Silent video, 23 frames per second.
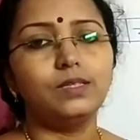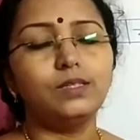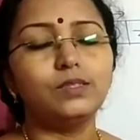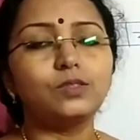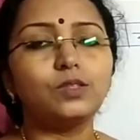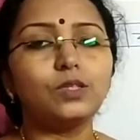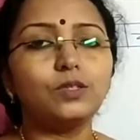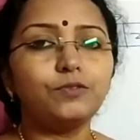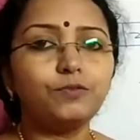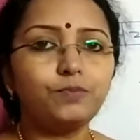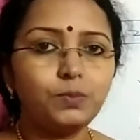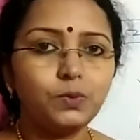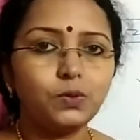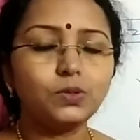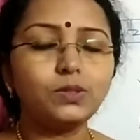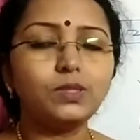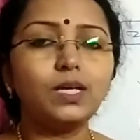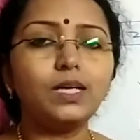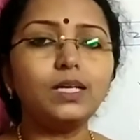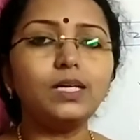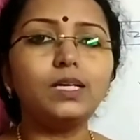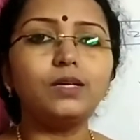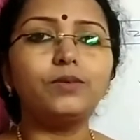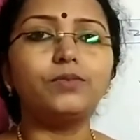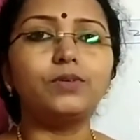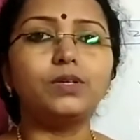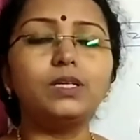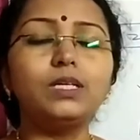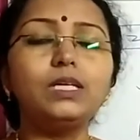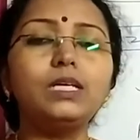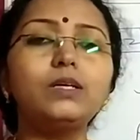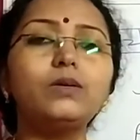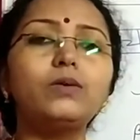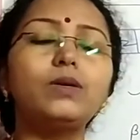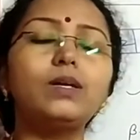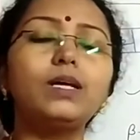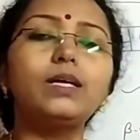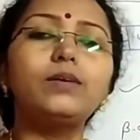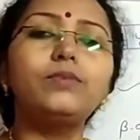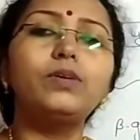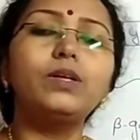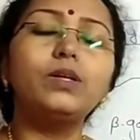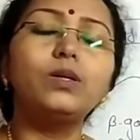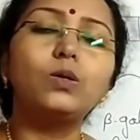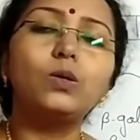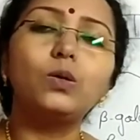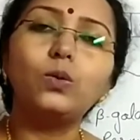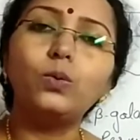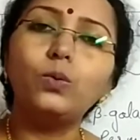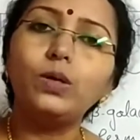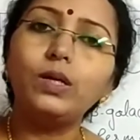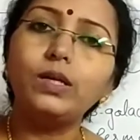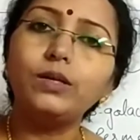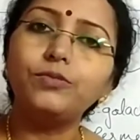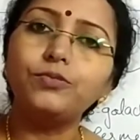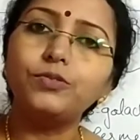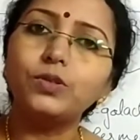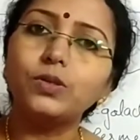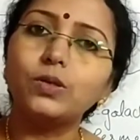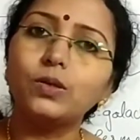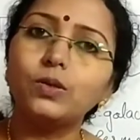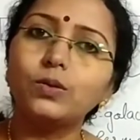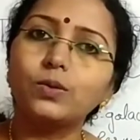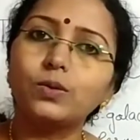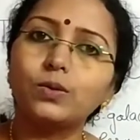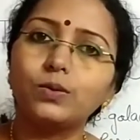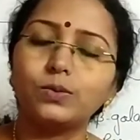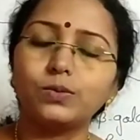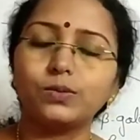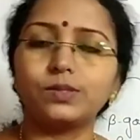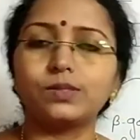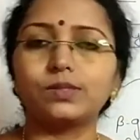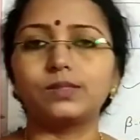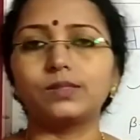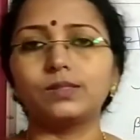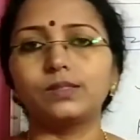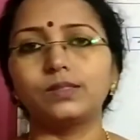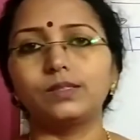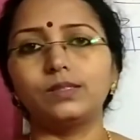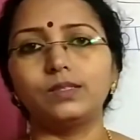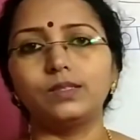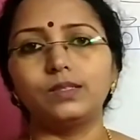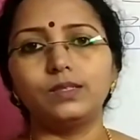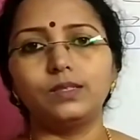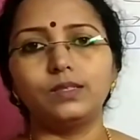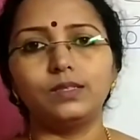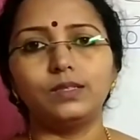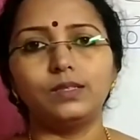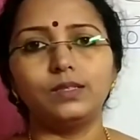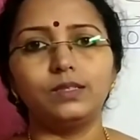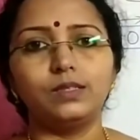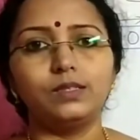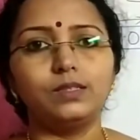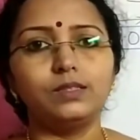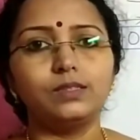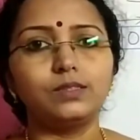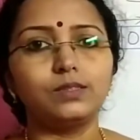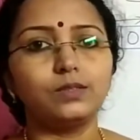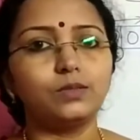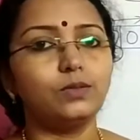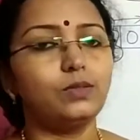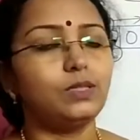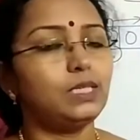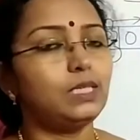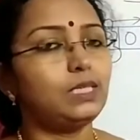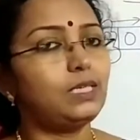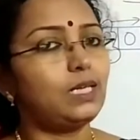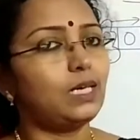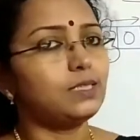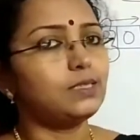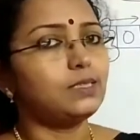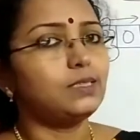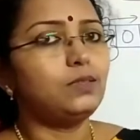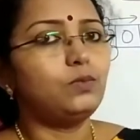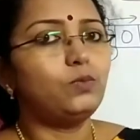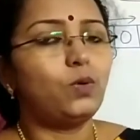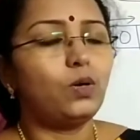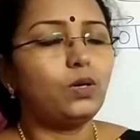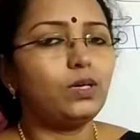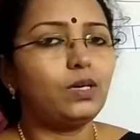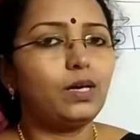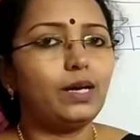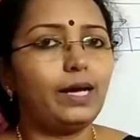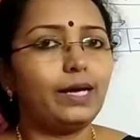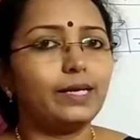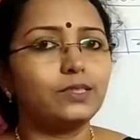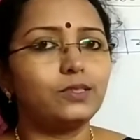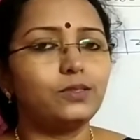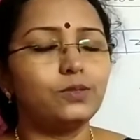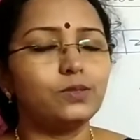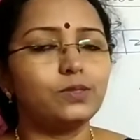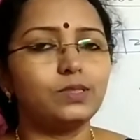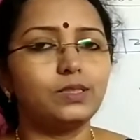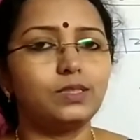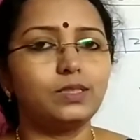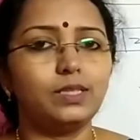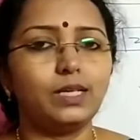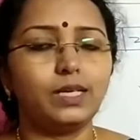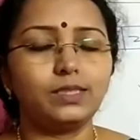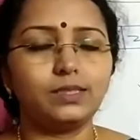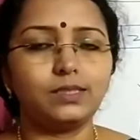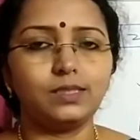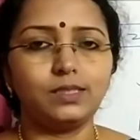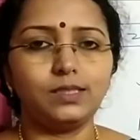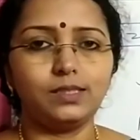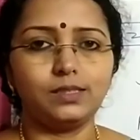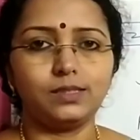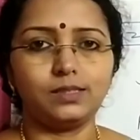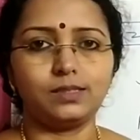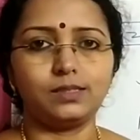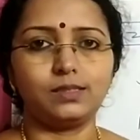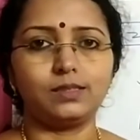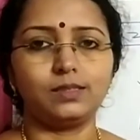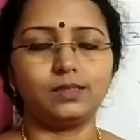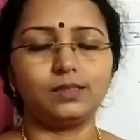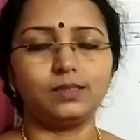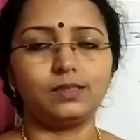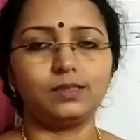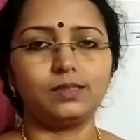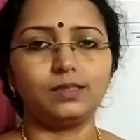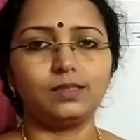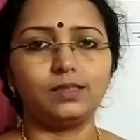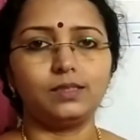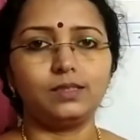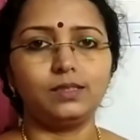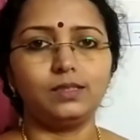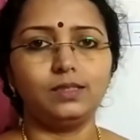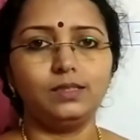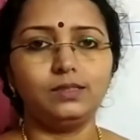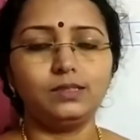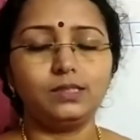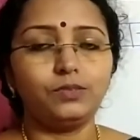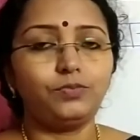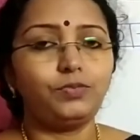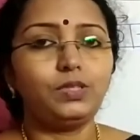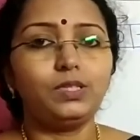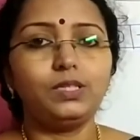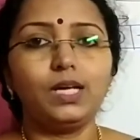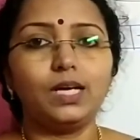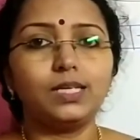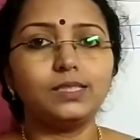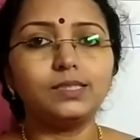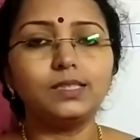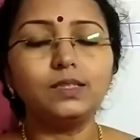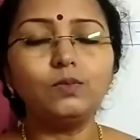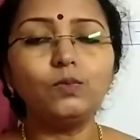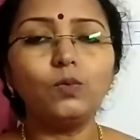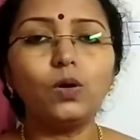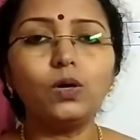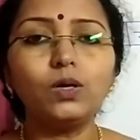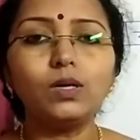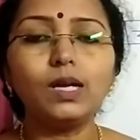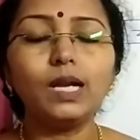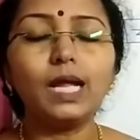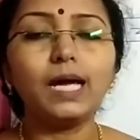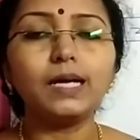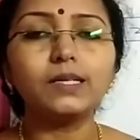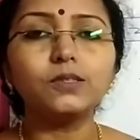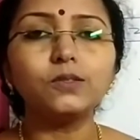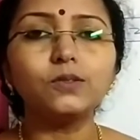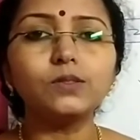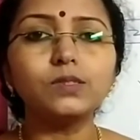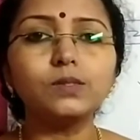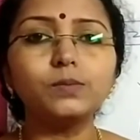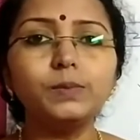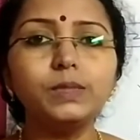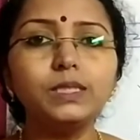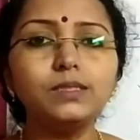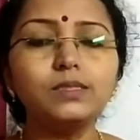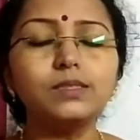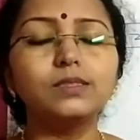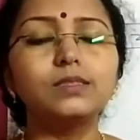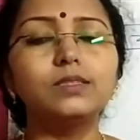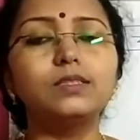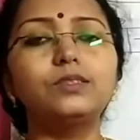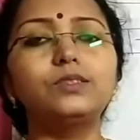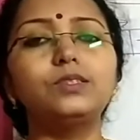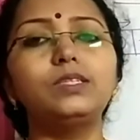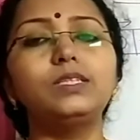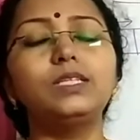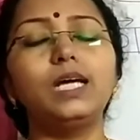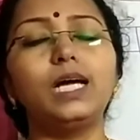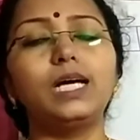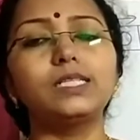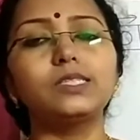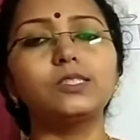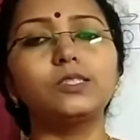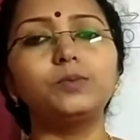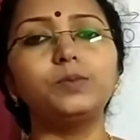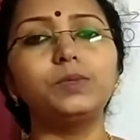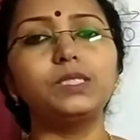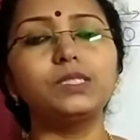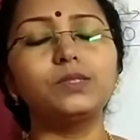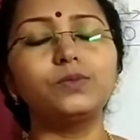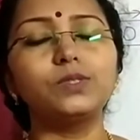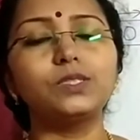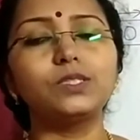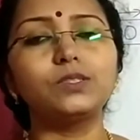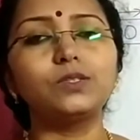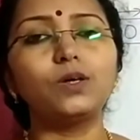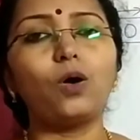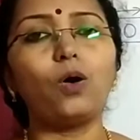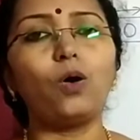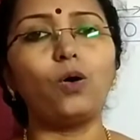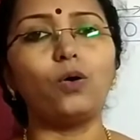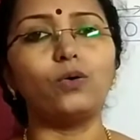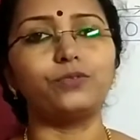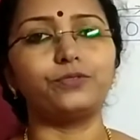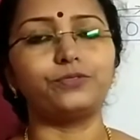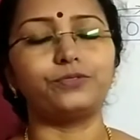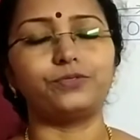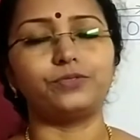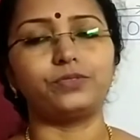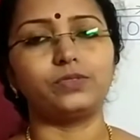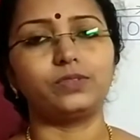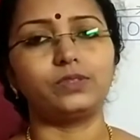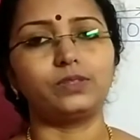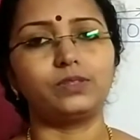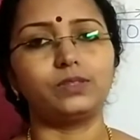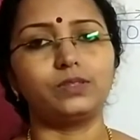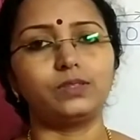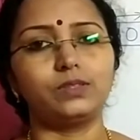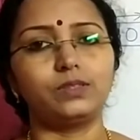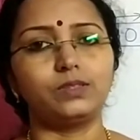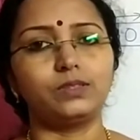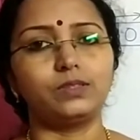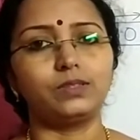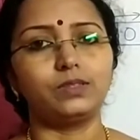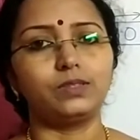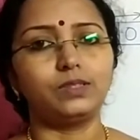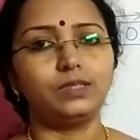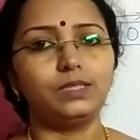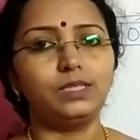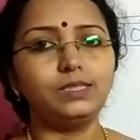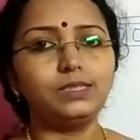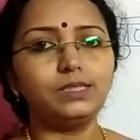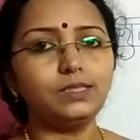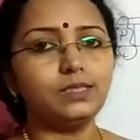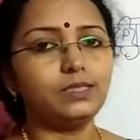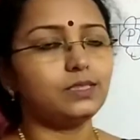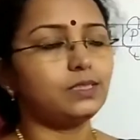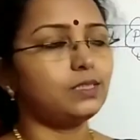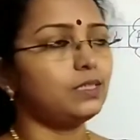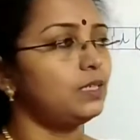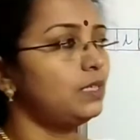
So if both are given, E. coli will go only for glucose. So it doesn't want lactose in that case. So if it doesn't want lactose means the gene has to be switched off. Isn't it?